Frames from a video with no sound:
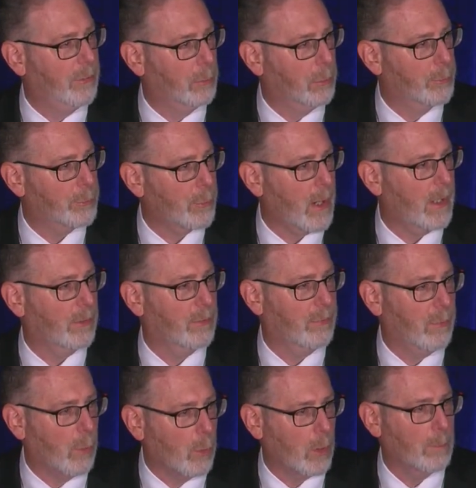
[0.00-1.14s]
that will
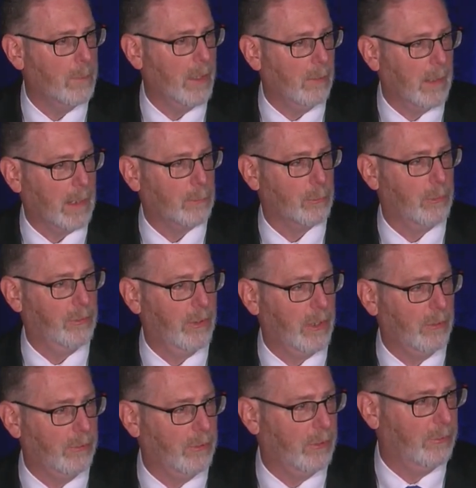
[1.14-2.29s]
transform the electricity
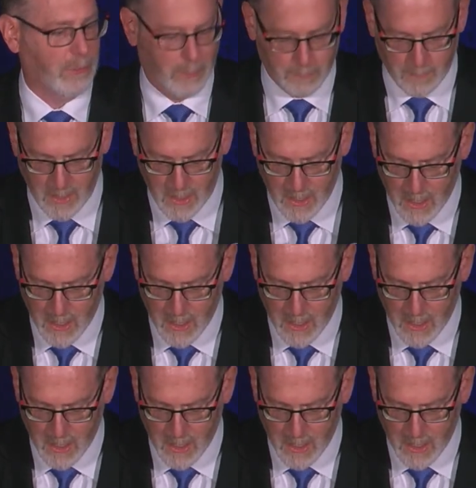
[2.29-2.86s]
system,